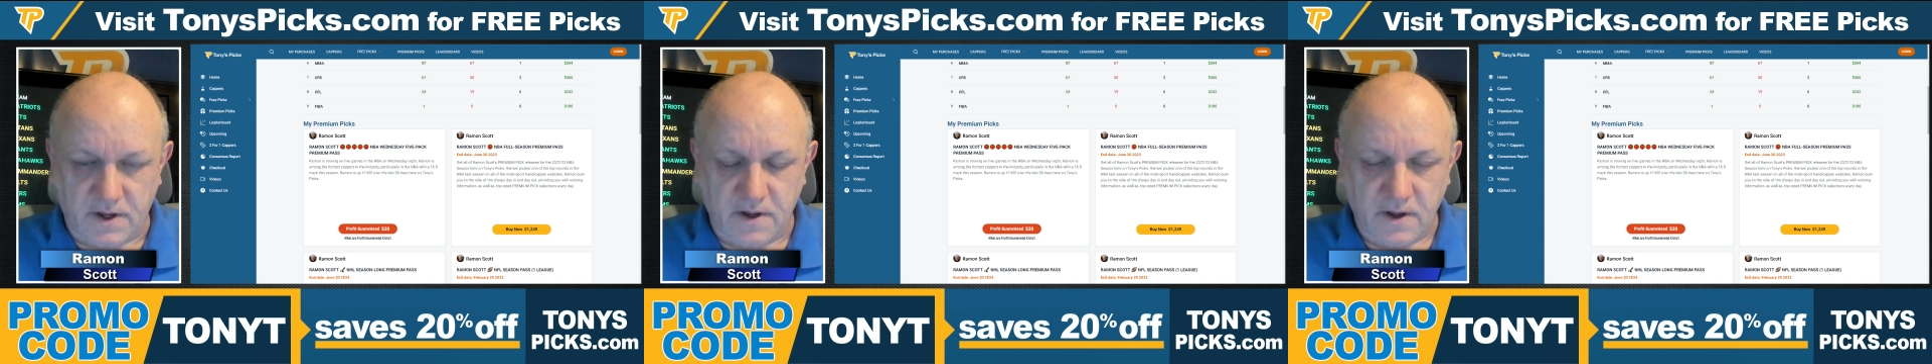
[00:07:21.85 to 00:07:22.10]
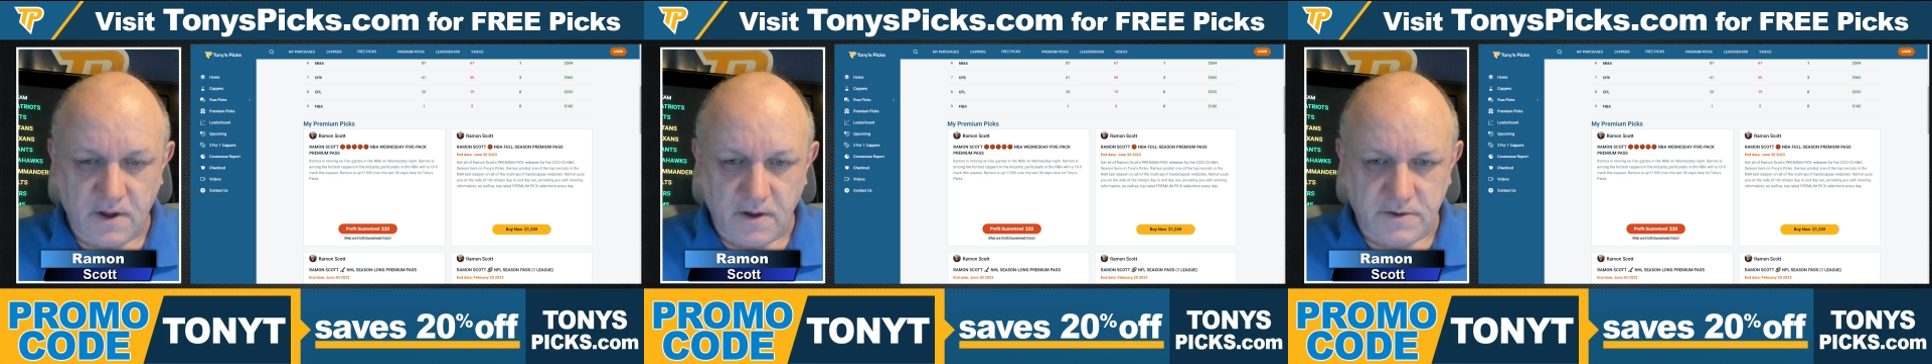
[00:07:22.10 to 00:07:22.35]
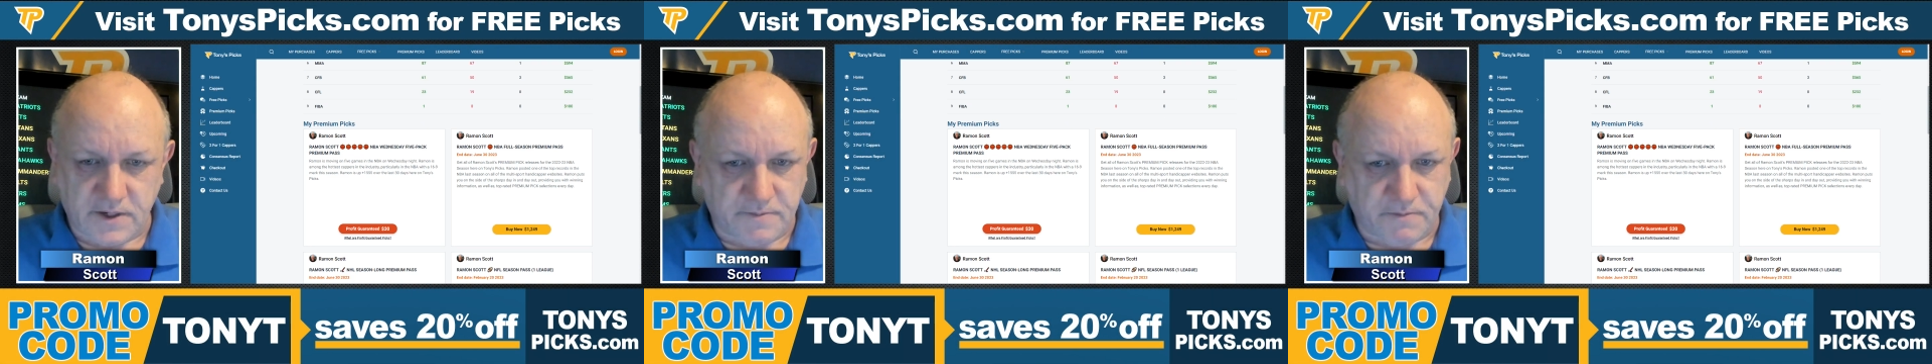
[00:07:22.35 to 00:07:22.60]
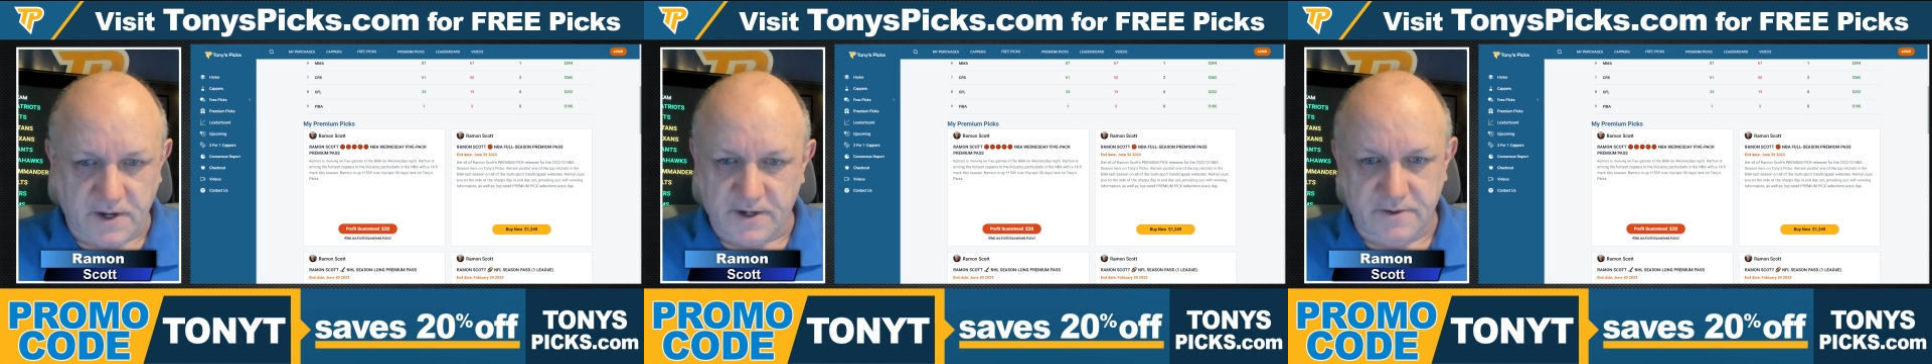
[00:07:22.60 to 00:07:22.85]
Uh,
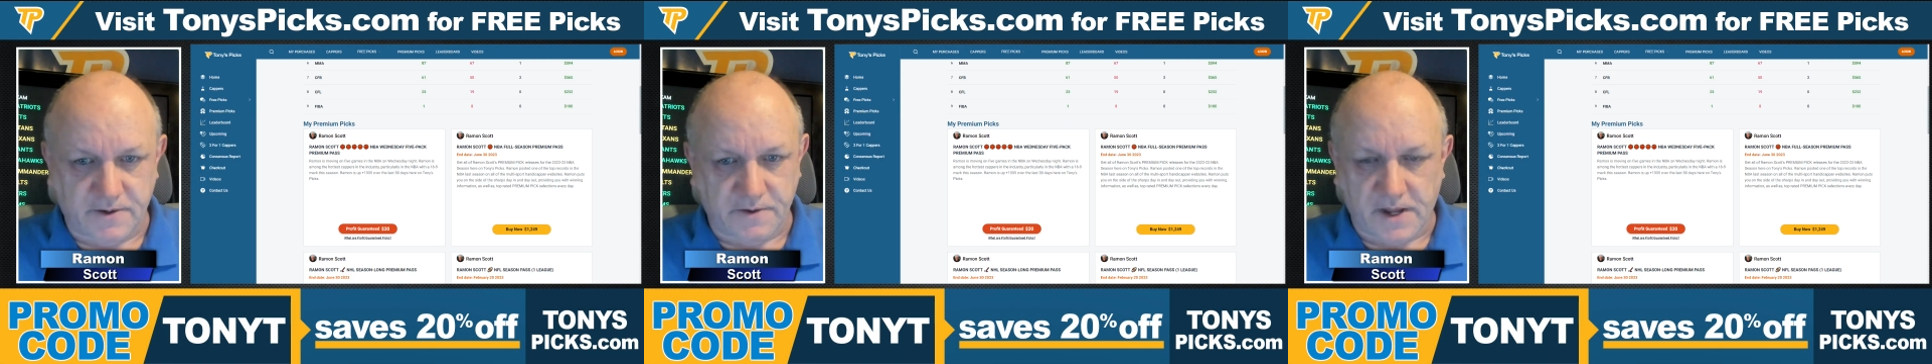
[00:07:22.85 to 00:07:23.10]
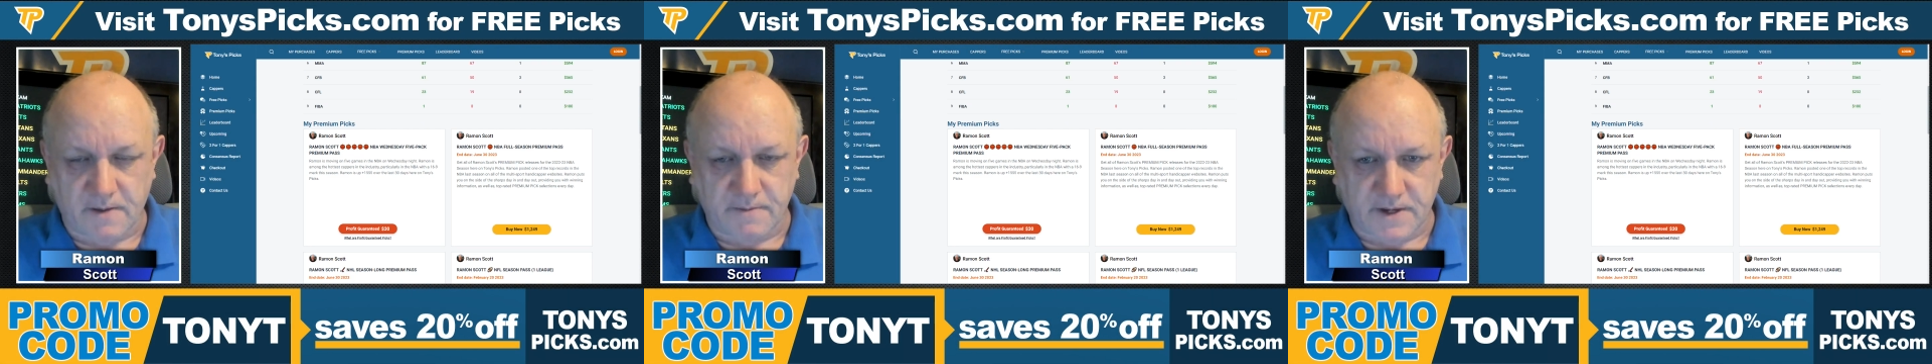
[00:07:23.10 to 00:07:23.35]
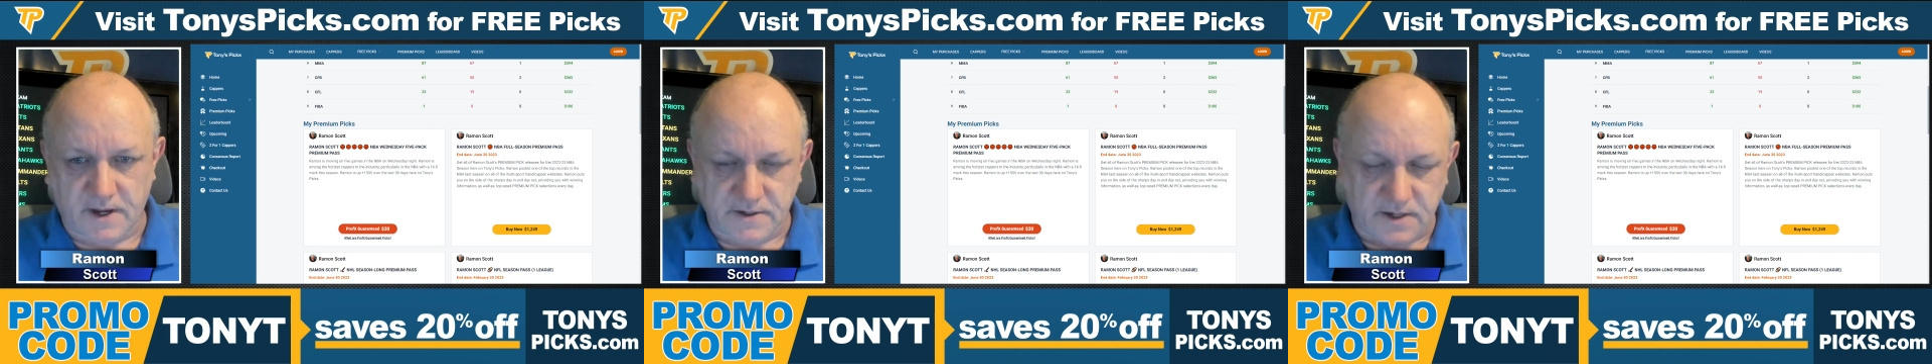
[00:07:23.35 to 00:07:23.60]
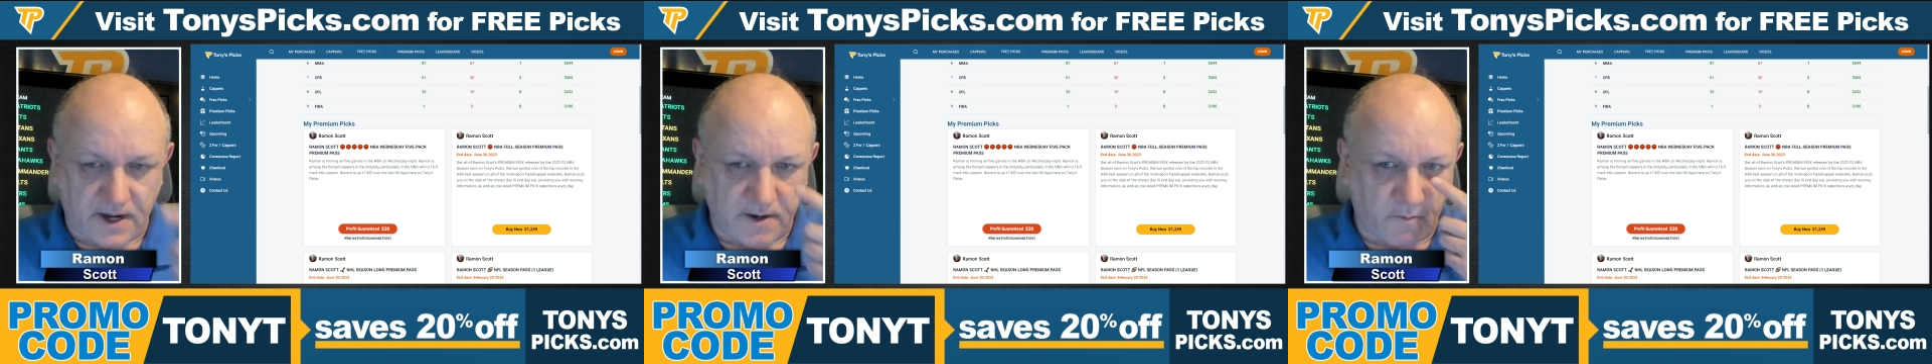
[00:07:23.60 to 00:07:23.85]
just played two games
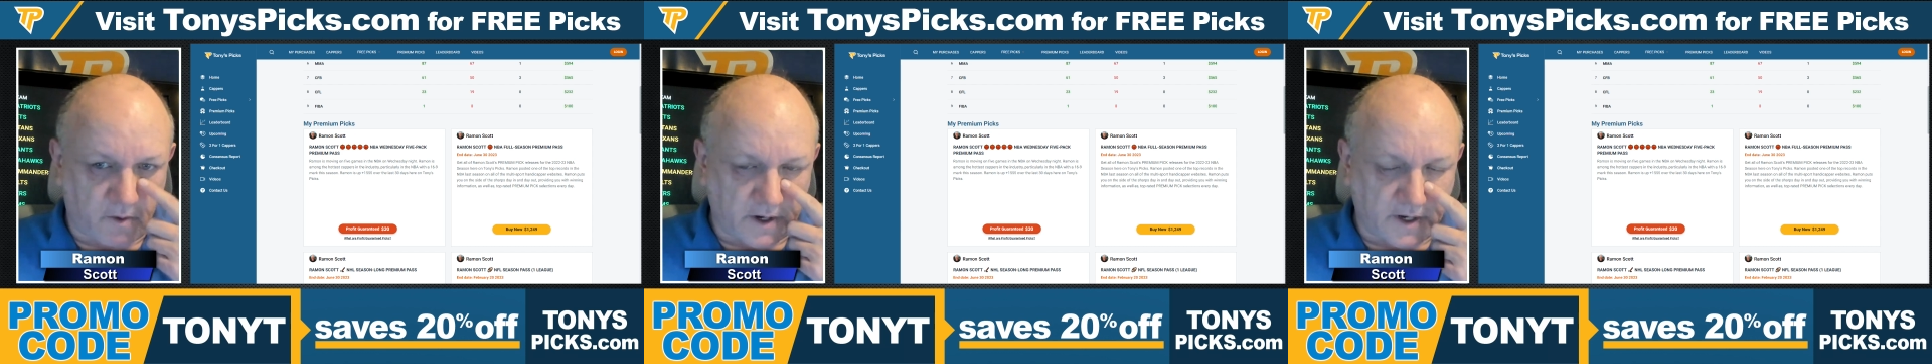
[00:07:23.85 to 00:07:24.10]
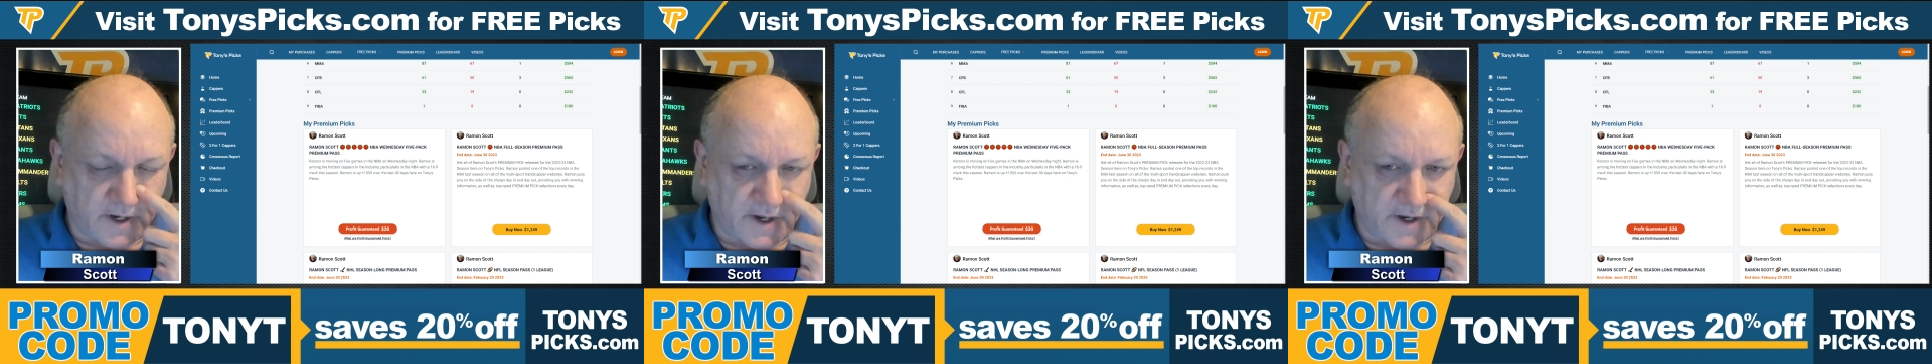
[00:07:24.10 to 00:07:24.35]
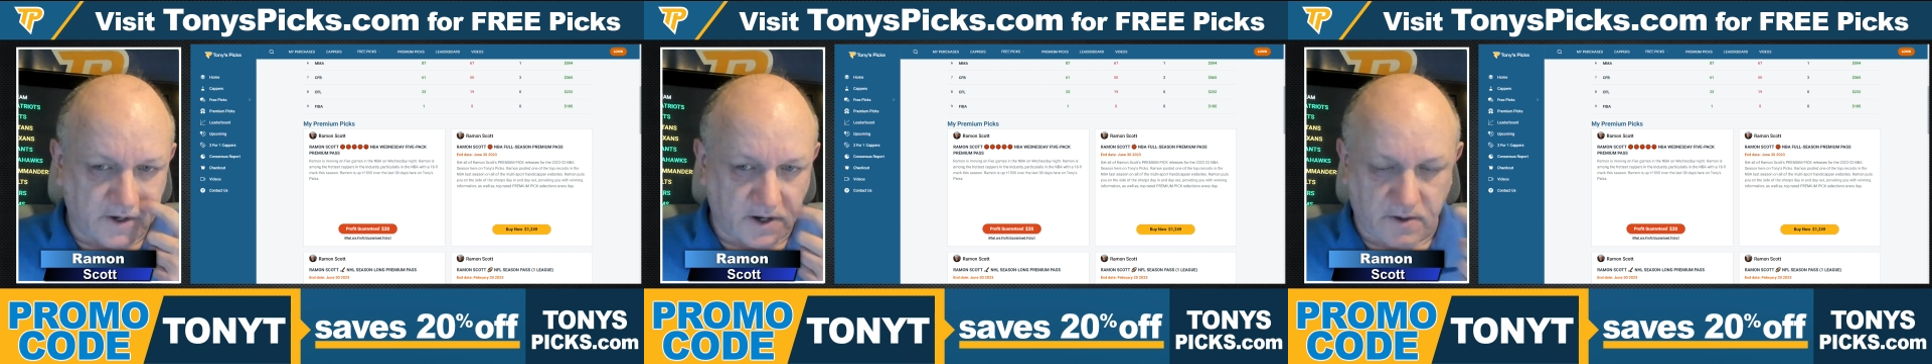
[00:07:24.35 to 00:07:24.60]
last night, one in each,